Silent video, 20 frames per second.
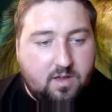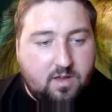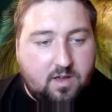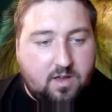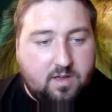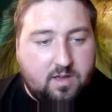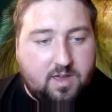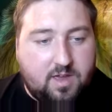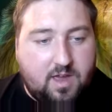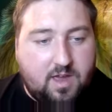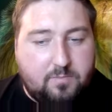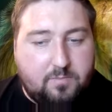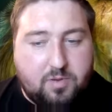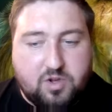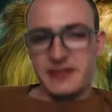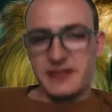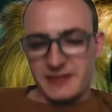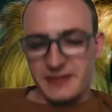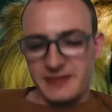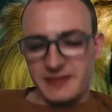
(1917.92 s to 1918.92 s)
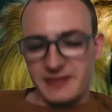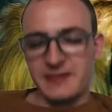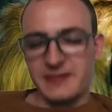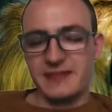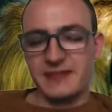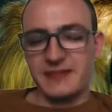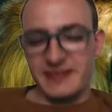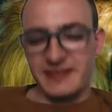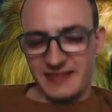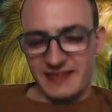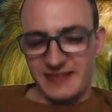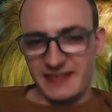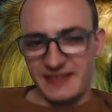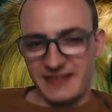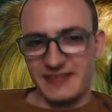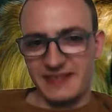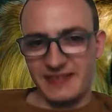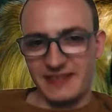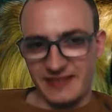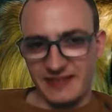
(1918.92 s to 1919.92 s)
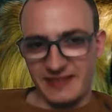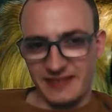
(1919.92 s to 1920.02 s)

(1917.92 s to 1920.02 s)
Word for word: And keep nice. forward. Yeah.